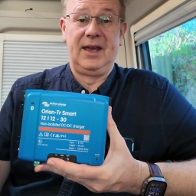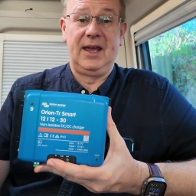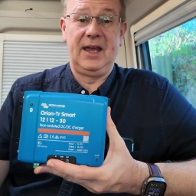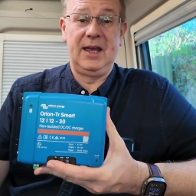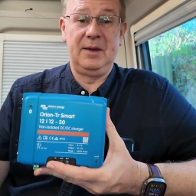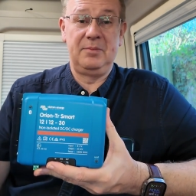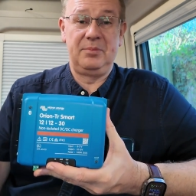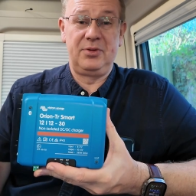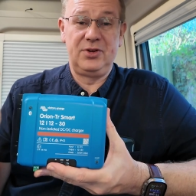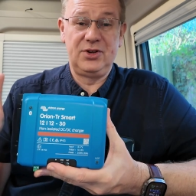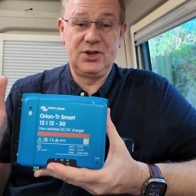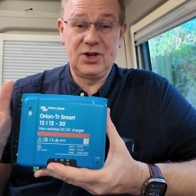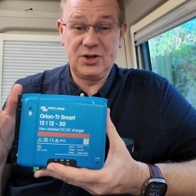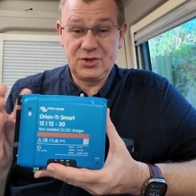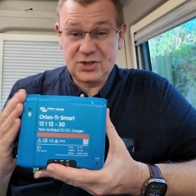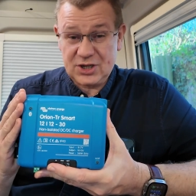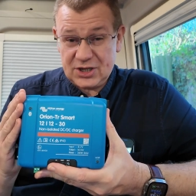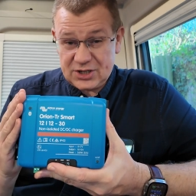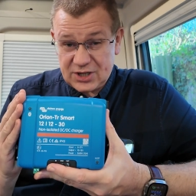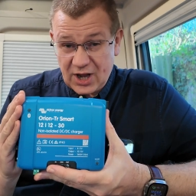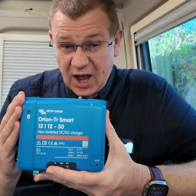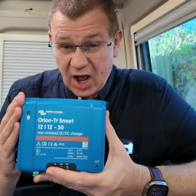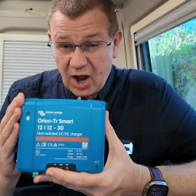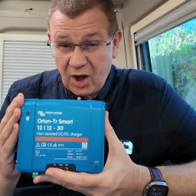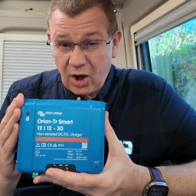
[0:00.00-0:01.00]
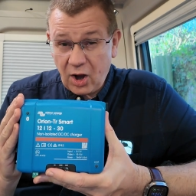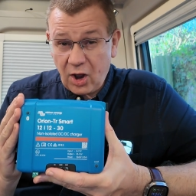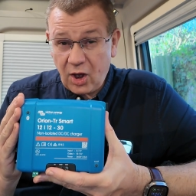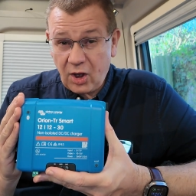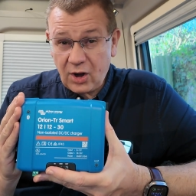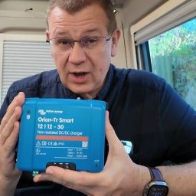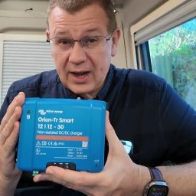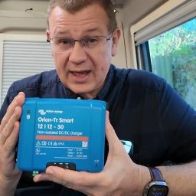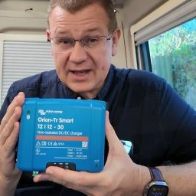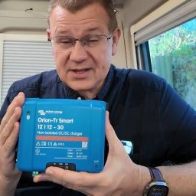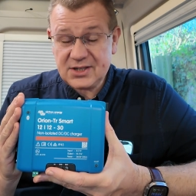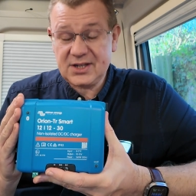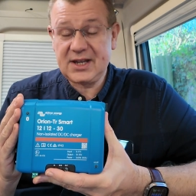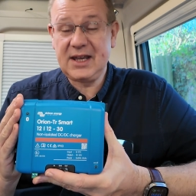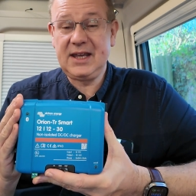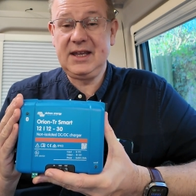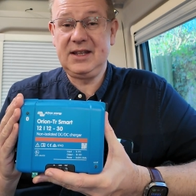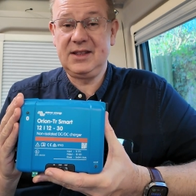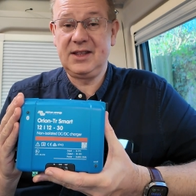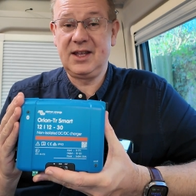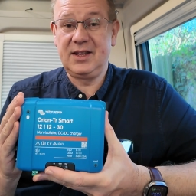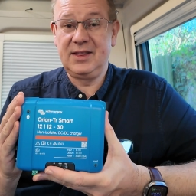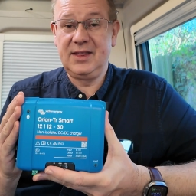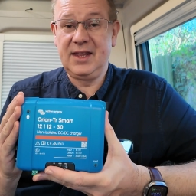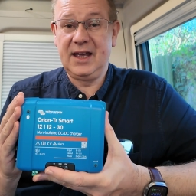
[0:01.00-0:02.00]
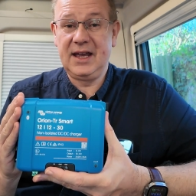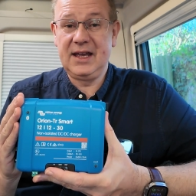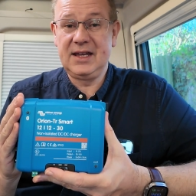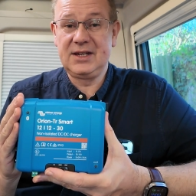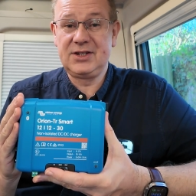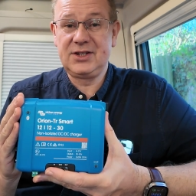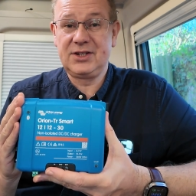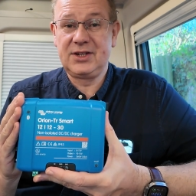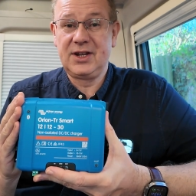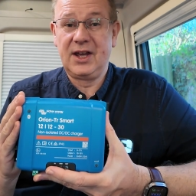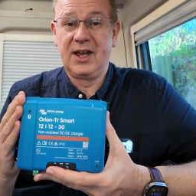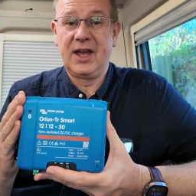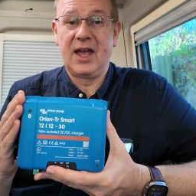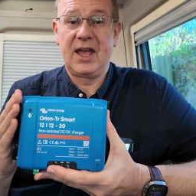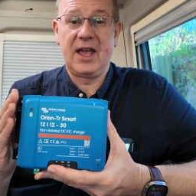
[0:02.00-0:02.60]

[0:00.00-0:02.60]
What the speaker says: It produces a lot less heat than this.